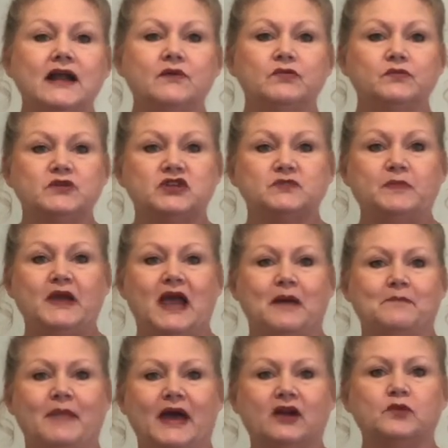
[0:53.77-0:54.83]
it would just be a
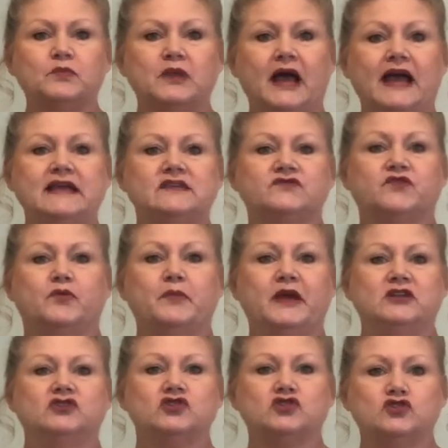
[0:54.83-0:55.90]
better place for me
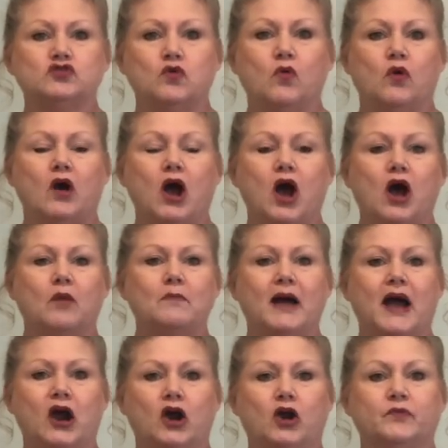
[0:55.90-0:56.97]
to store all
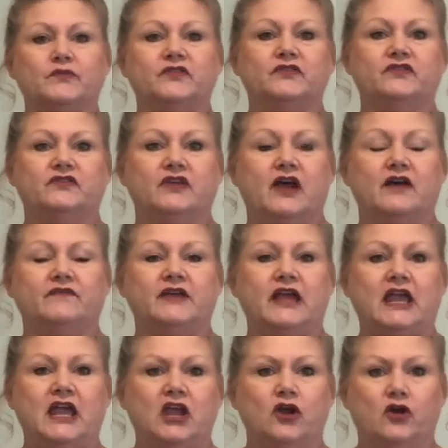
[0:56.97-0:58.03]
my herbs and stuff
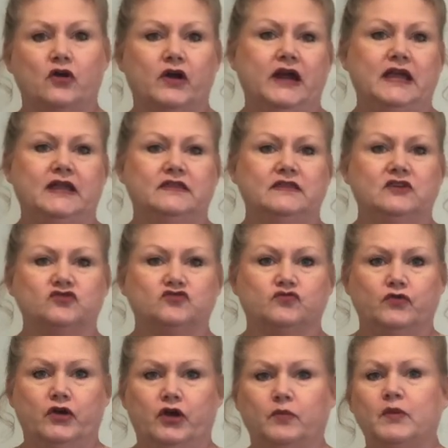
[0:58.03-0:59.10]
here in this
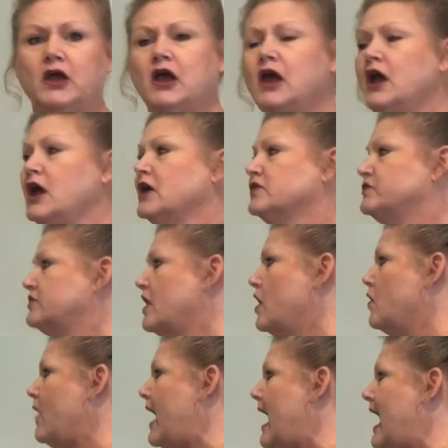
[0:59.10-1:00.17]
room.
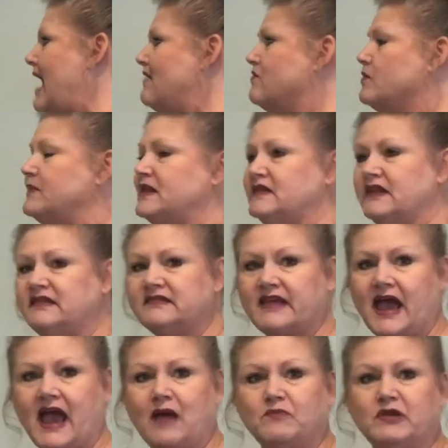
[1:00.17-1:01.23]
So I have them in these
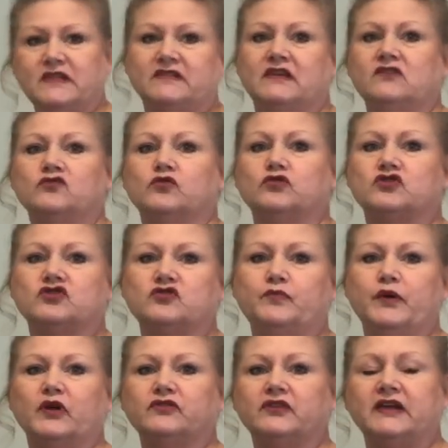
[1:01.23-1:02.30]
cabinets. These are just
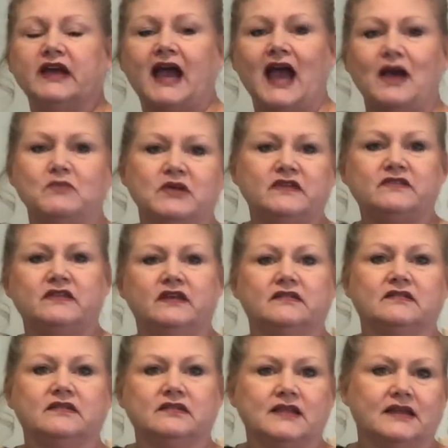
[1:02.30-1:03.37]
built-in
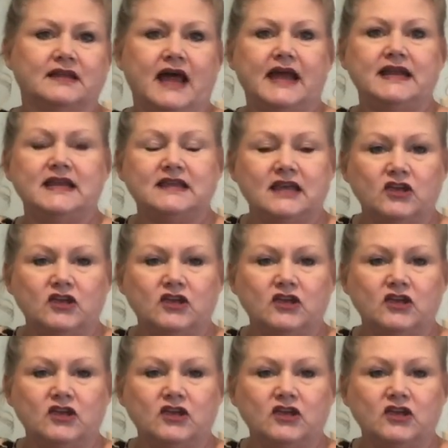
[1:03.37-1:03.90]
cabinets. The lady that